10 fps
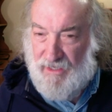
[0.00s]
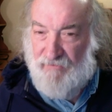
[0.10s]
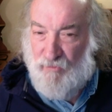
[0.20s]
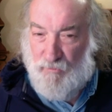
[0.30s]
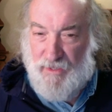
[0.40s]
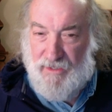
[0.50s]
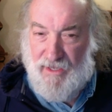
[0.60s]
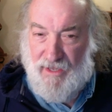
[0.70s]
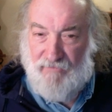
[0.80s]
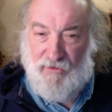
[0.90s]
evil men
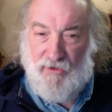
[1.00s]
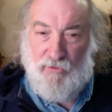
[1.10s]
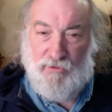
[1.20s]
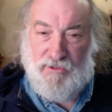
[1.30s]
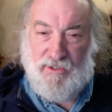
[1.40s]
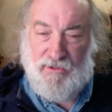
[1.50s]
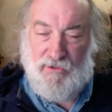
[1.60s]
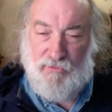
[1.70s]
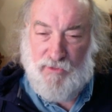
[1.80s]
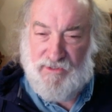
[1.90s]
have used
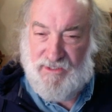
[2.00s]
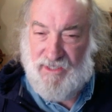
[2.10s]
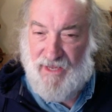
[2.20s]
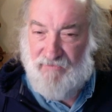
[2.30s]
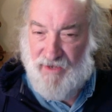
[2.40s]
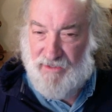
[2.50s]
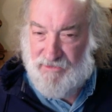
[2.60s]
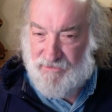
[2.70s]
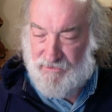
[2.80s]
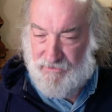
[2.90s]
to enslave
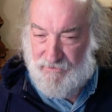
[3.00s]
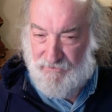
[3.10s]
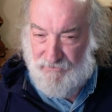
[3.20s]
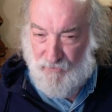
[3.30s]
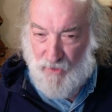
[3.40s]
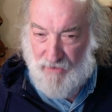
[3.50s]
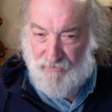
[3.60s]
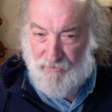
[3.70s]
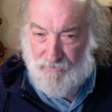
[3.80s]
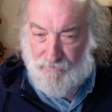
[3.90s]
us
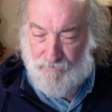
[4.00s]
forever.